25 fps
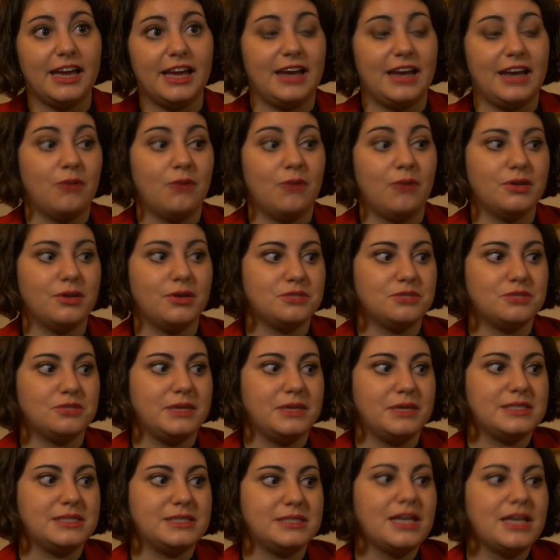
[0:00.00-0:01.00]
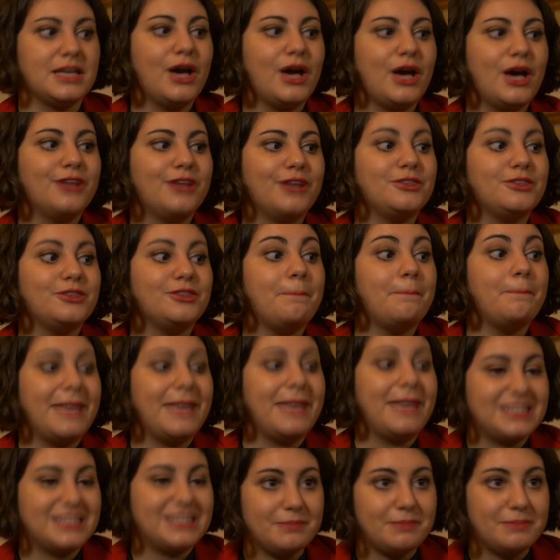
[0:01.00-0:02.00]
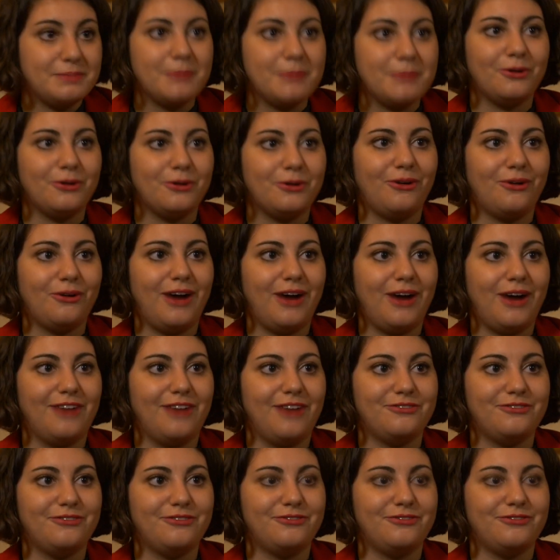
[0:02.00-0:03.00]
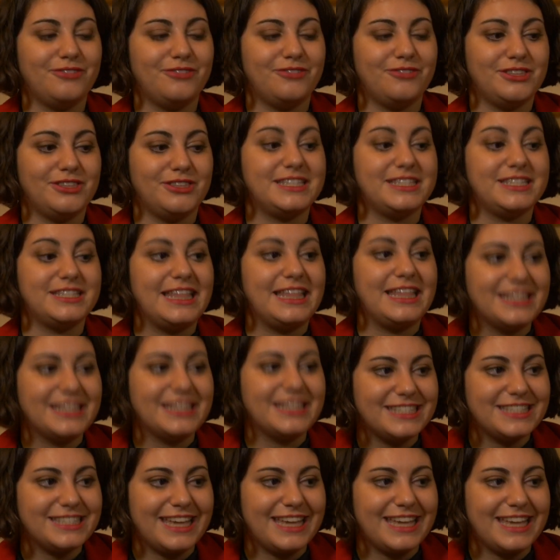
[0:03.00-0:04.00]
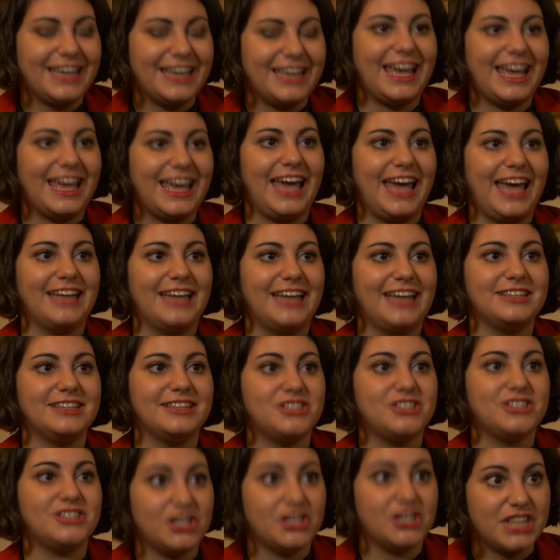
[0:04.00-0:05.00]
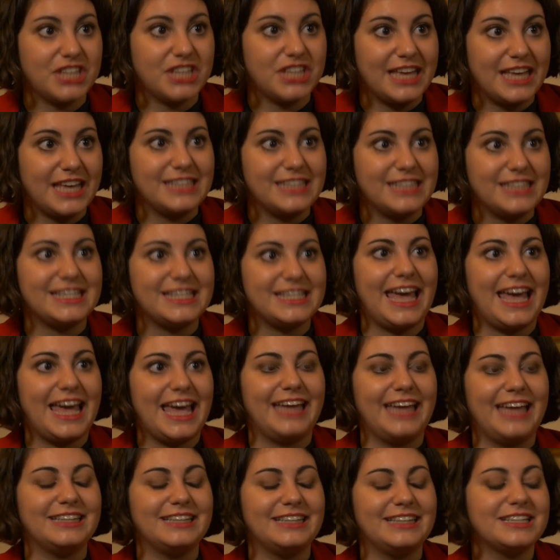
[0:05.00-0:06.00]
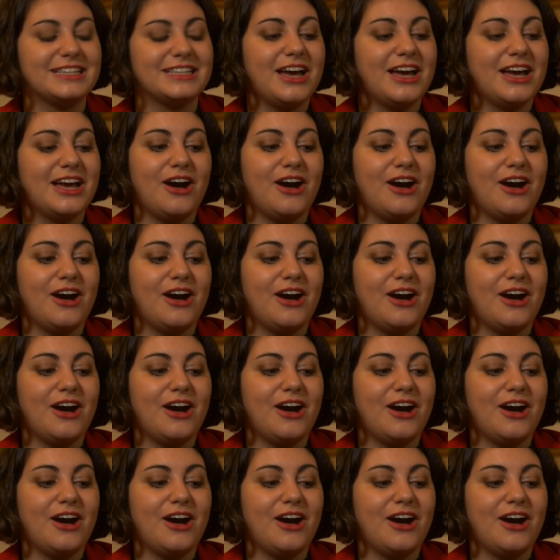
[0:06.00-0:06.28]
And I was with the best people of the sentencing and judges and